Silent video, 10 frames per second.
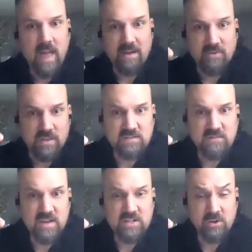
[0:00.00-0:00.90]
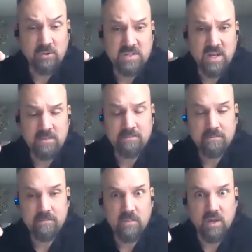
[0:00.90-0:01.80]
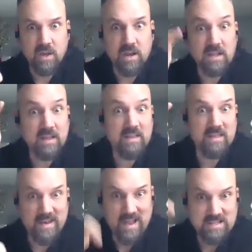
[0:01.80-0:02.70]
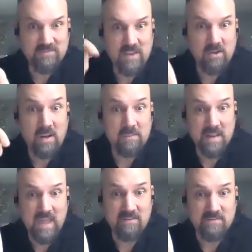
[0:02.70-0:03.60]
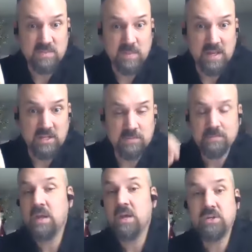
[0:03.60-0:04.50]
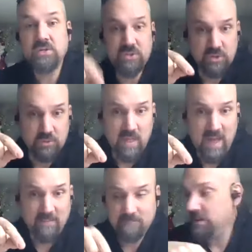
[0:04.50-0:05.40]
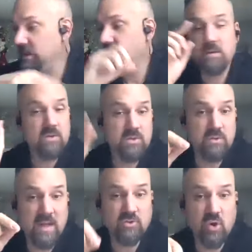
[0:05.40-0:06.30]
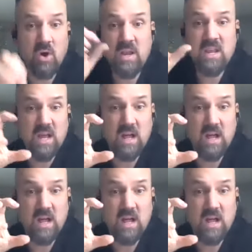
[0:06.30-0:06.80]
after this video is done, you're going to click the next video on my Canvas page. Do that drawing,